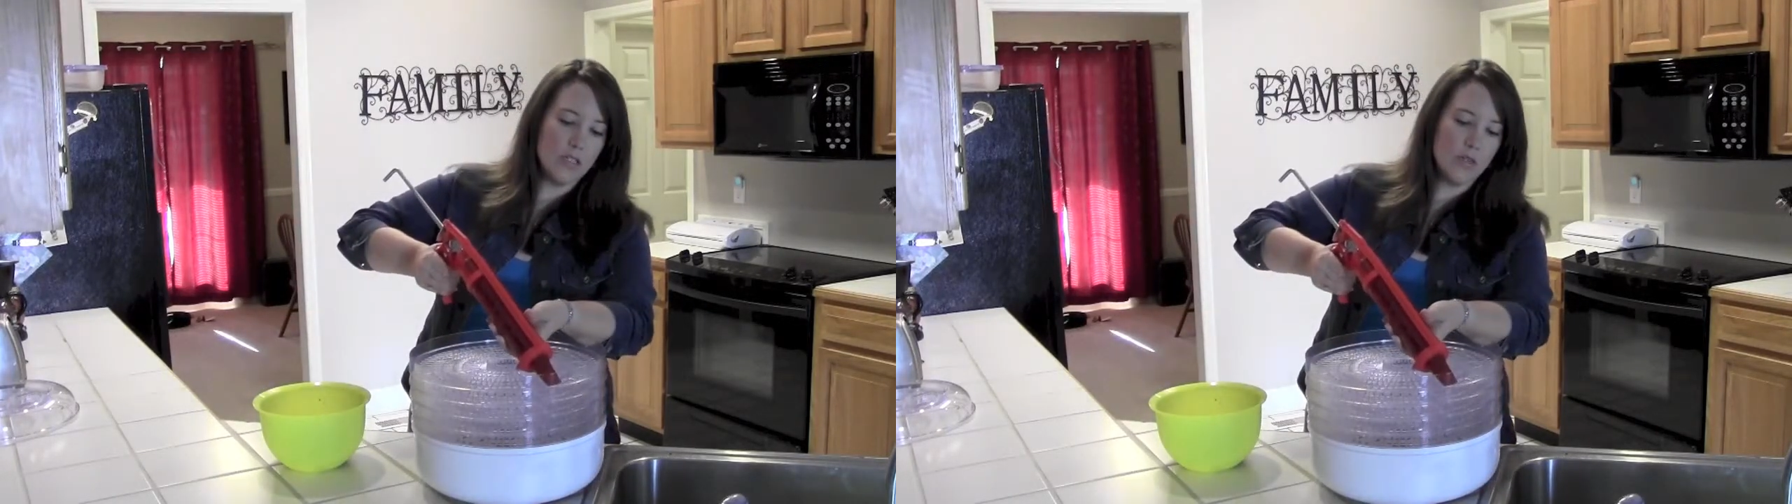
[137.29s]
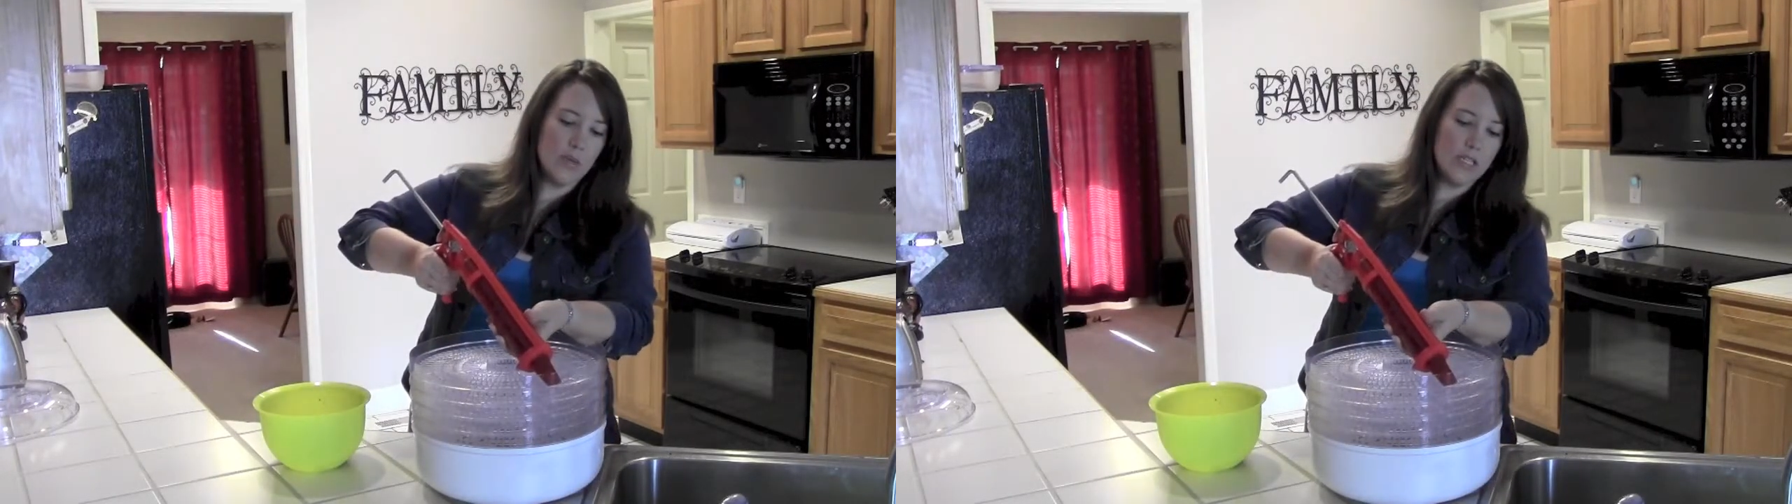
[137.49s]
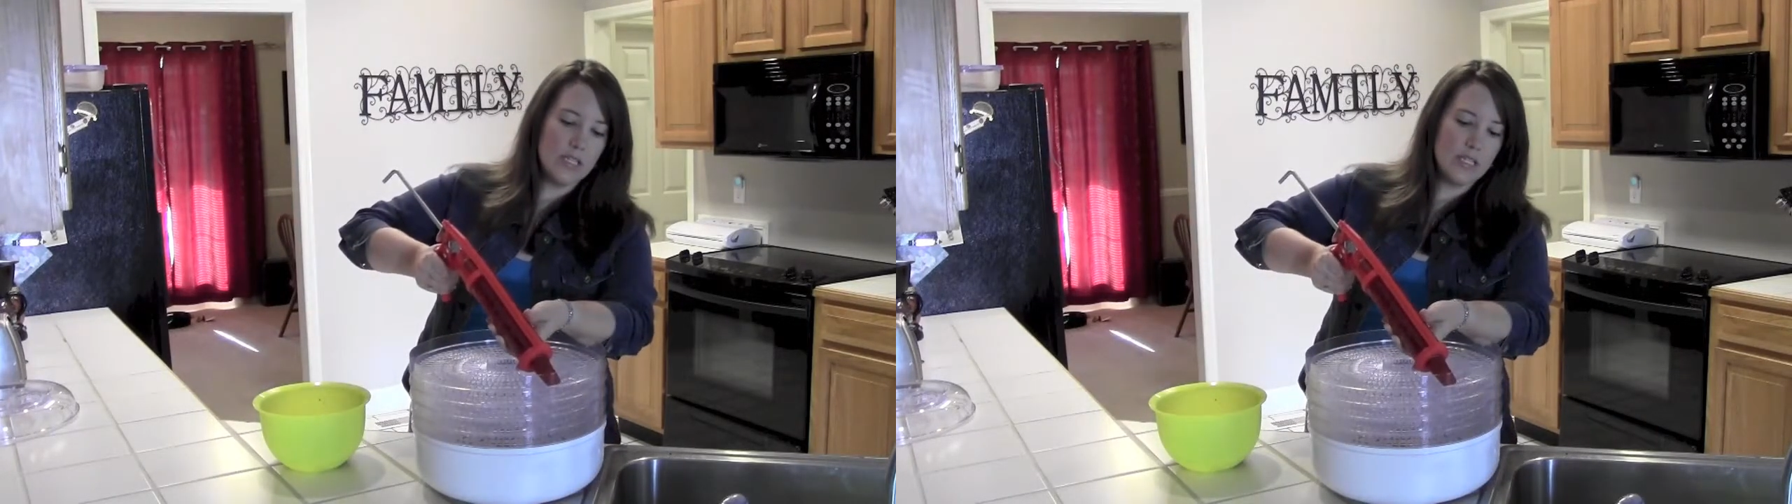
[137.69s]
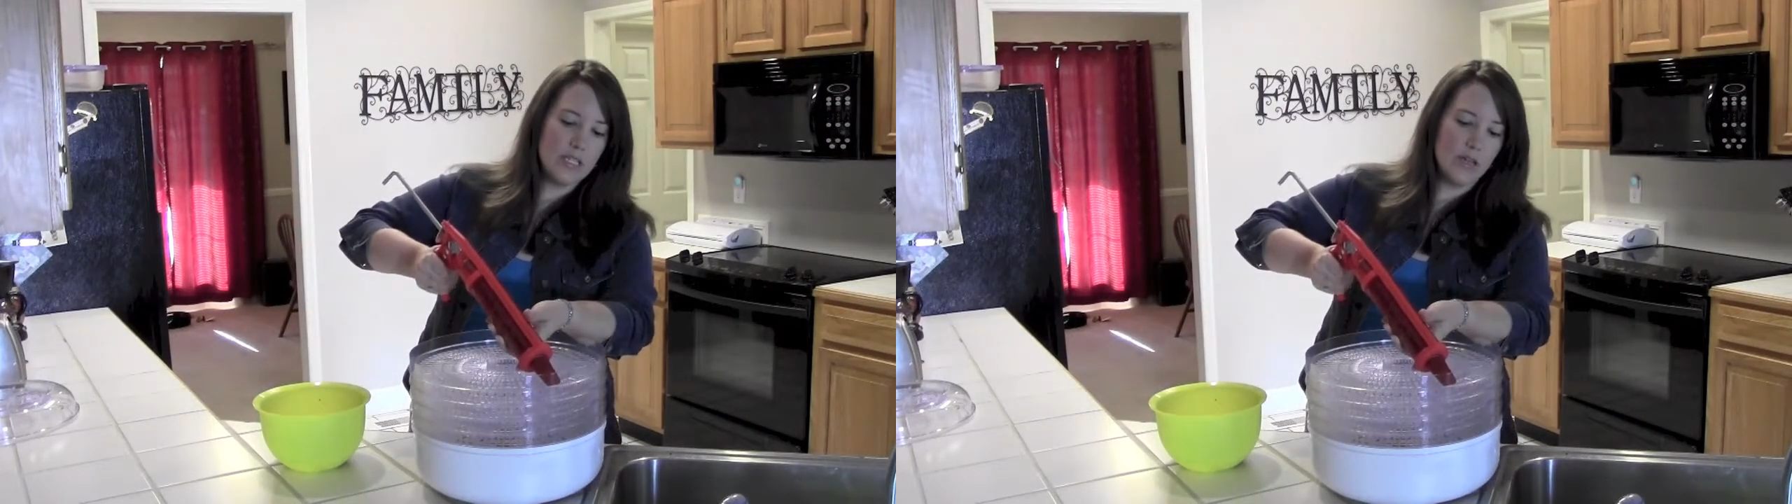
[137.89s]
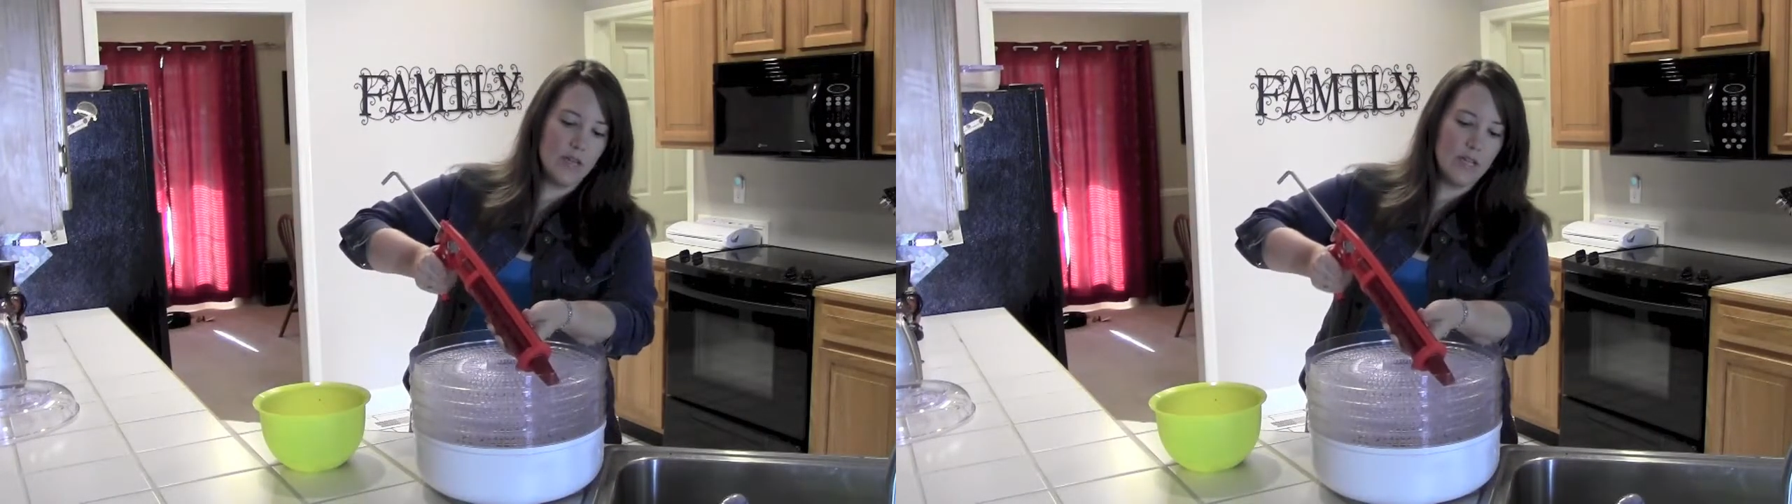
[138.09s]
squeeze it
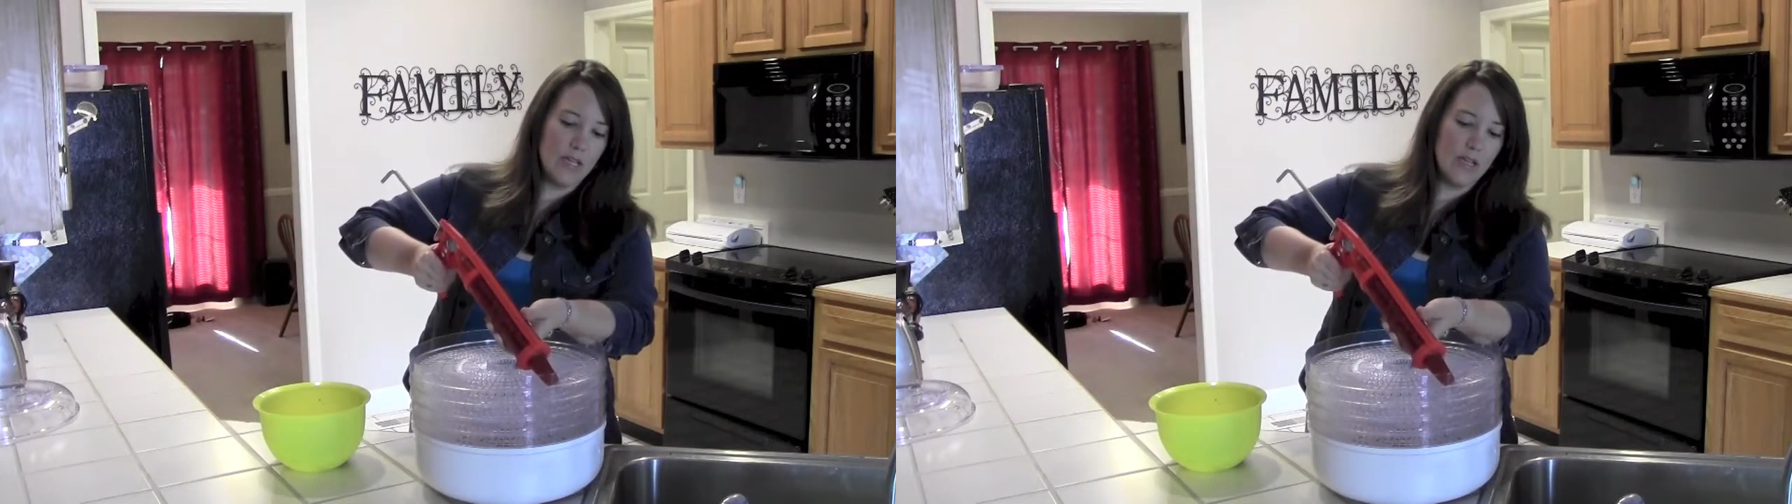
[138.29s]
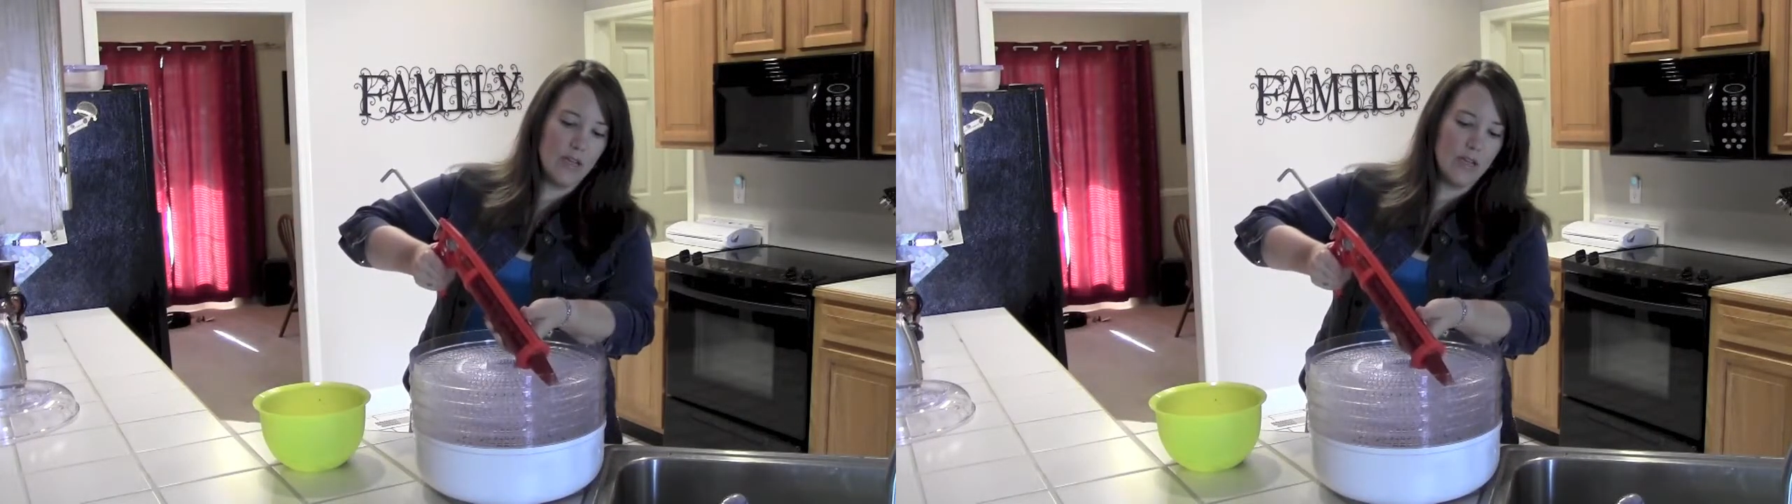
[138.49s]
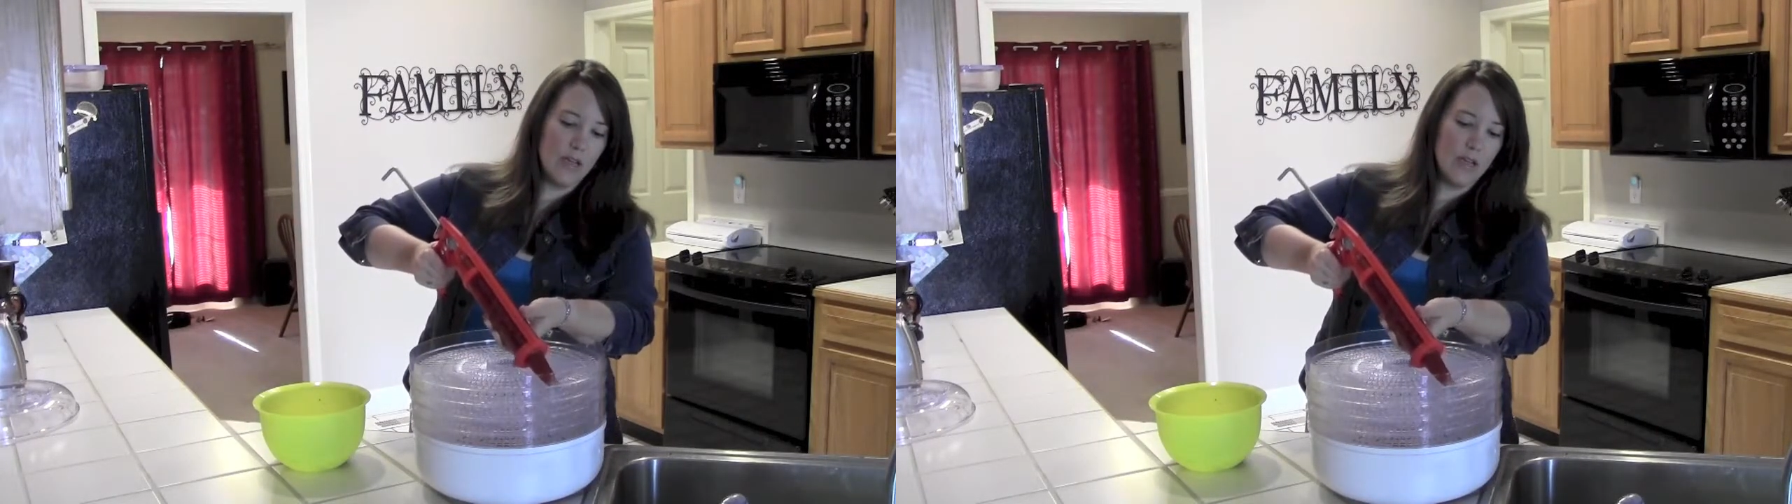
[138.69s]
slowly.